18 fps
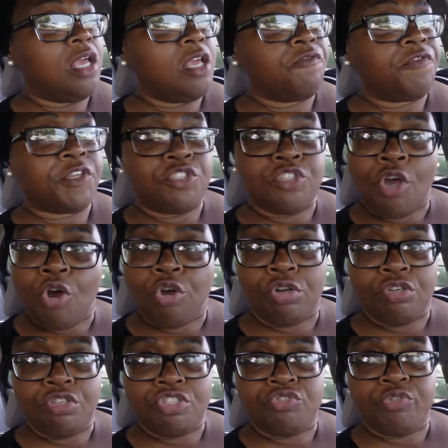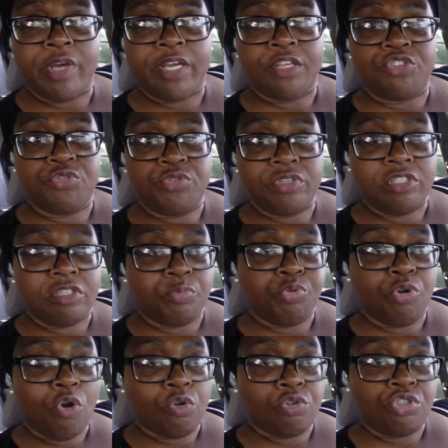If a total stranger is
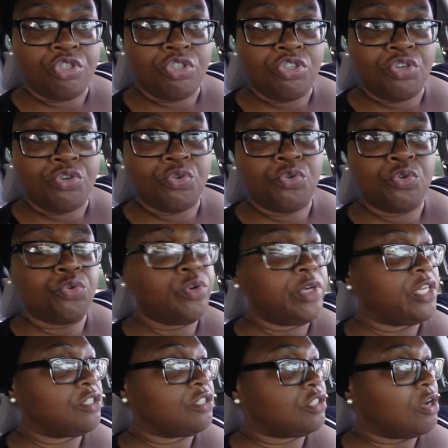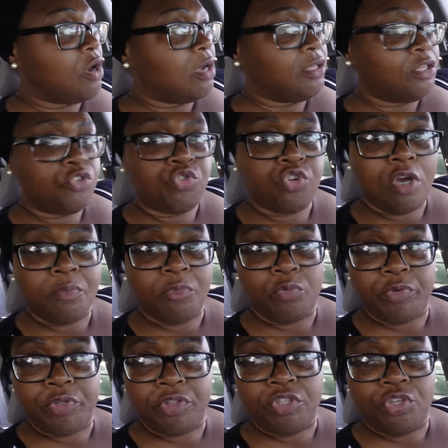approaching you and starting
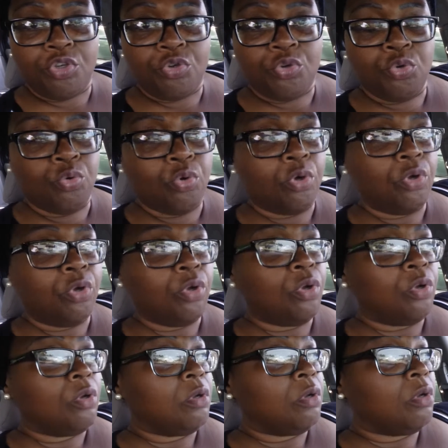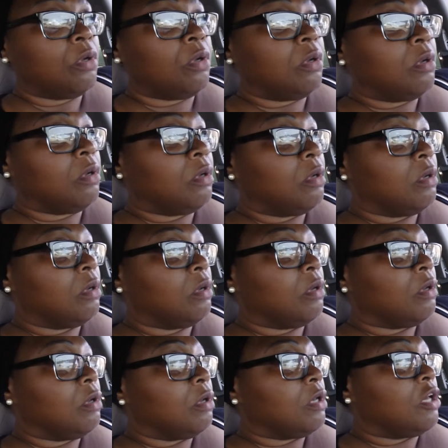trouble with you,
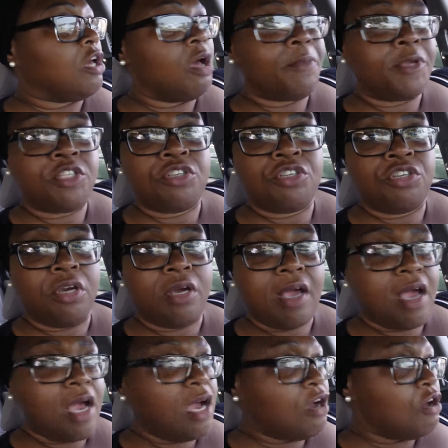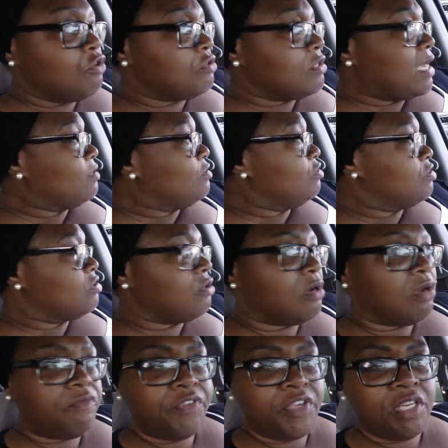coming to your house. I just
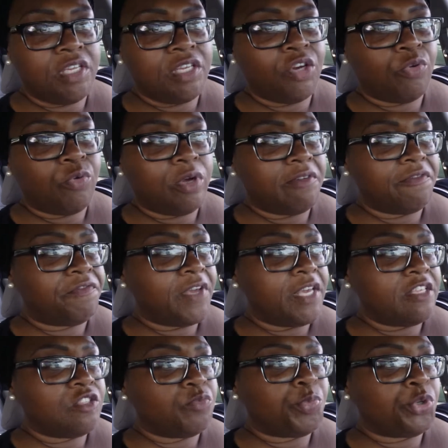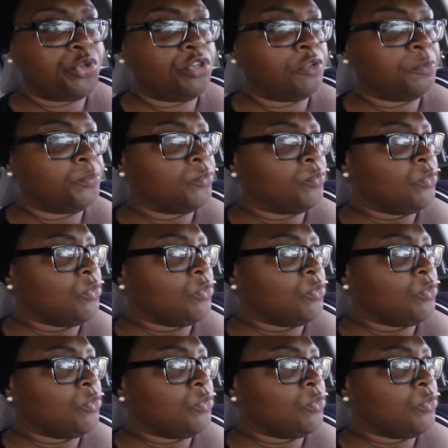saw a video on Facebook